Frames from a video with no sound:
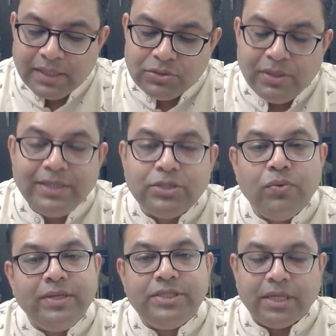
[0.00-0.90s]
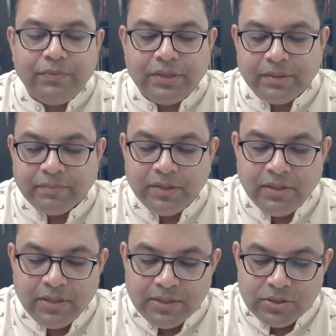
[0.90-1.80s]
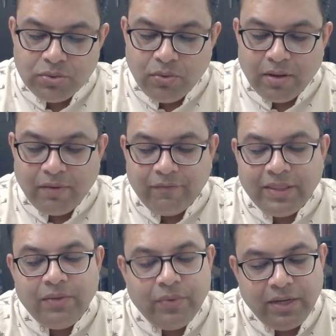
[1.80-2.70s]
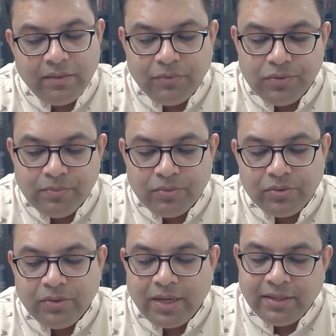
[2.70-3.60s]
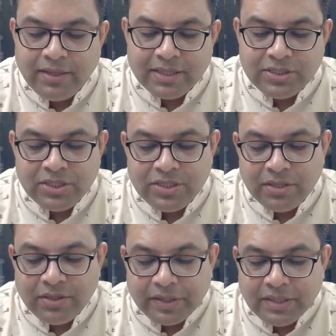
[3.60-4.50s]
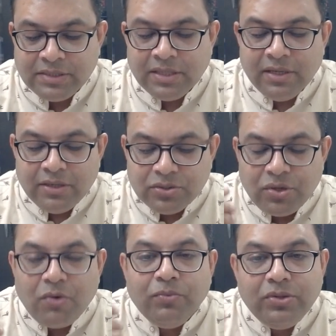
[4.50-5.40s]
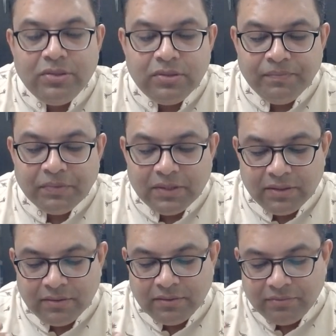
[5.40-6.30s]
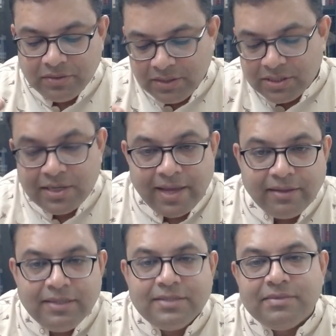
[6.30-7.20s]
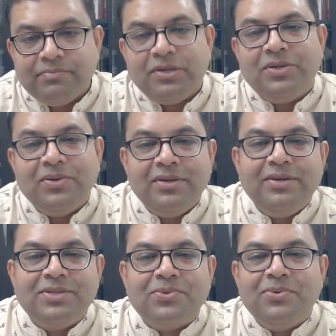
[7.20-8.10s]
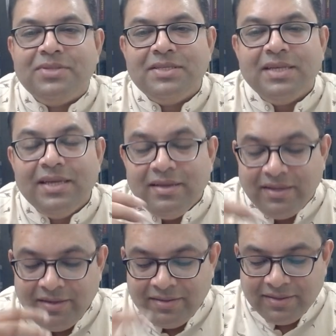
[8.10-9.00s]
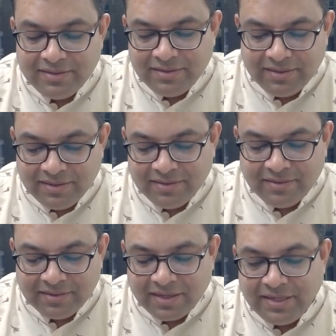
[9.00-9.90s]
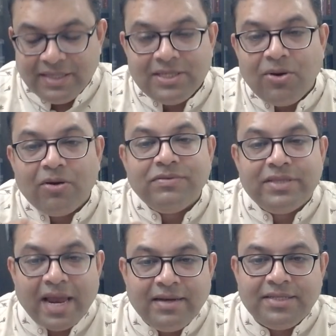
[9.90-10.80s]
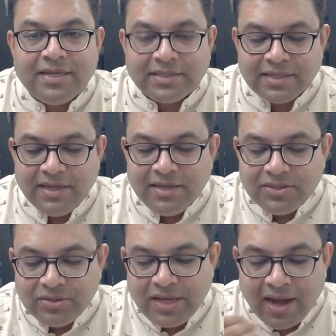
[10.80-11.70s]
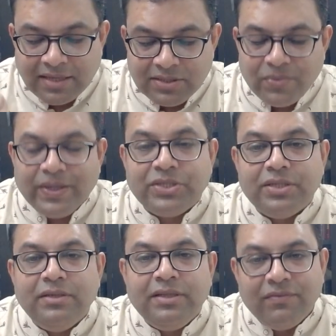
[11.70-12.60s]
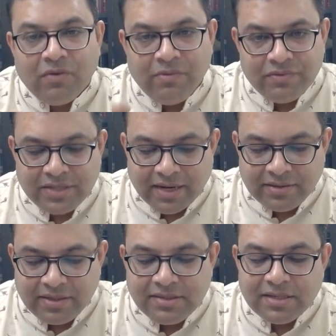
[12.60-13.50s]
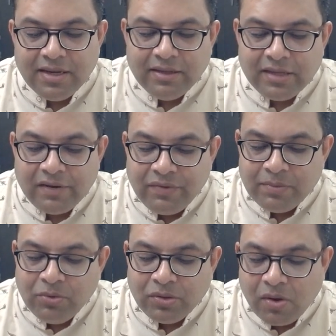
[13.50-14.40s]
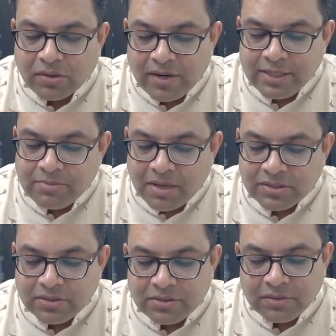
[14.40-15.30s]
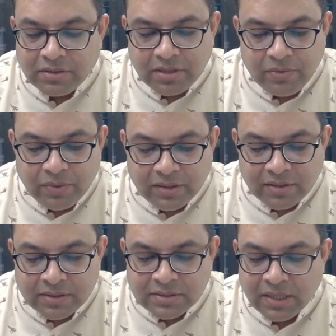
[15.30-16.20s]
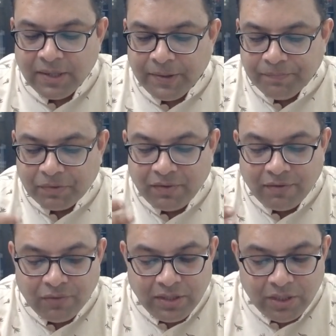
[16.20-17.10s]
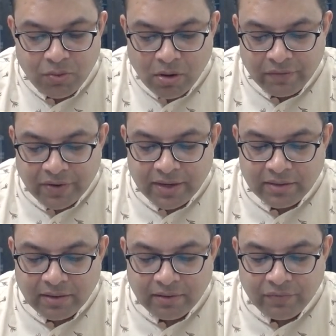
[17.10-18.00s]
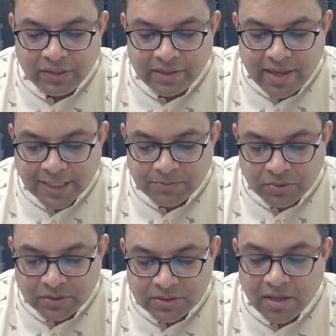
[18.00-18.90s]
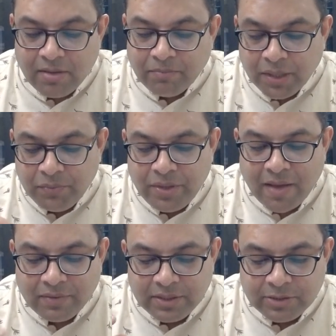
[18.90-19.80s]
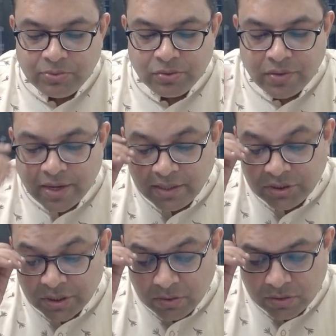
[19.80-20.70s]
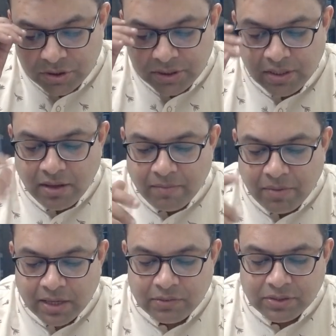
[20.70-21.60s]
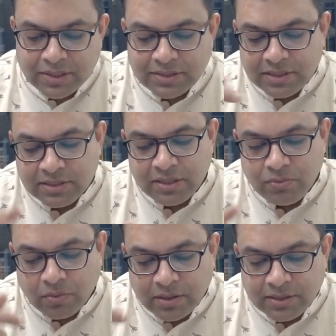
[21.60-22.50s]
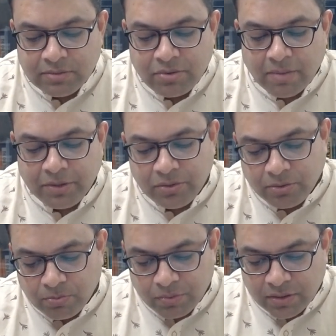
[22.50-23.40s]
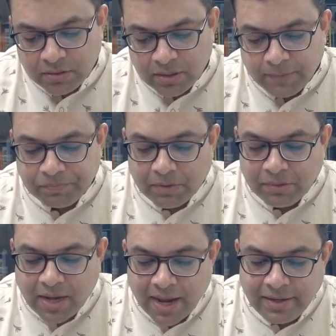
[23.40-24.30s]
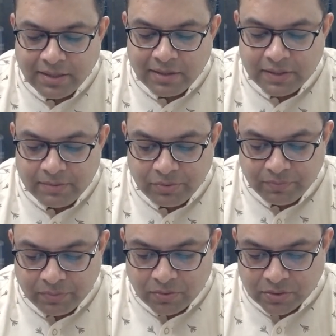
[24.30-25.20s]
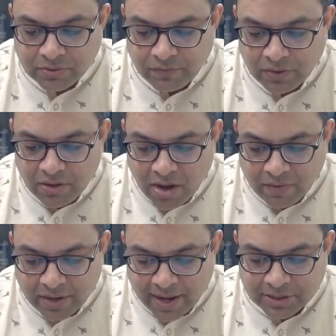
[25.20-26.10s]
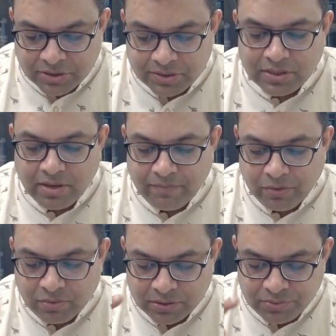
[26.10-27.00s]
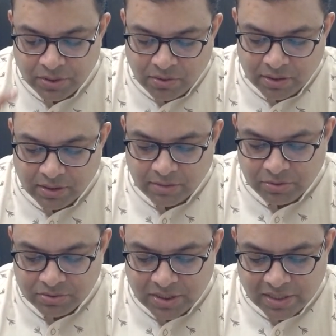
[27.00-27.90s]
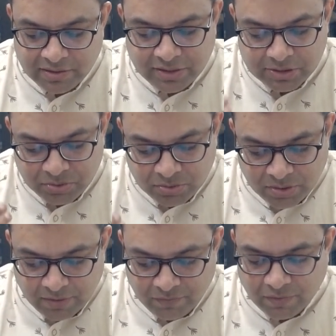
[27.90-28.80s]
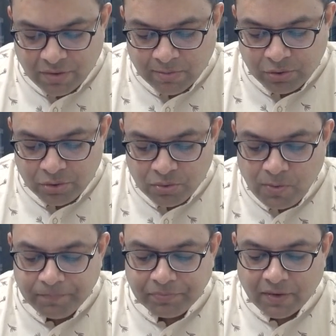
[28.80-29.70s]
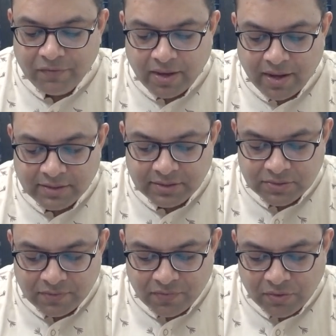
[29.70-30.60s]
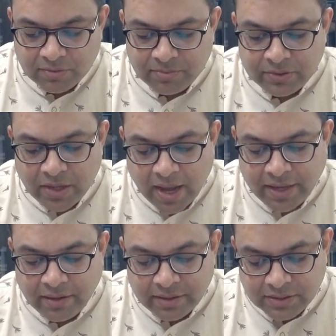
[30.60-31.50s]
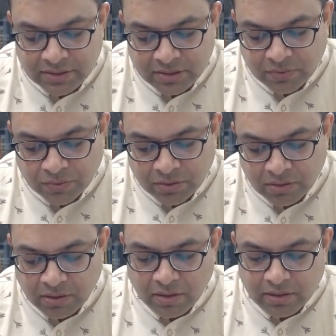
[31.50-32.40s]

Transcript: So let's go and check with him. So when they went up to the Buddha and they exchanged their greetings. So now Buddha, it's like this particular discourse is contains a lot of stanzas. So they asked the question in the form of stanzas, that we are both authorized masters of the three Vedas. We are fully qualified Vedic experts, but we have a dispute regarding genealogy. Bhardwaja says that one is a Brahmin due to birth, but I declare it because of our actions. Because we are not able to settle the dispute, we have come to you. We ask this of Gautama, the I arisen in the world.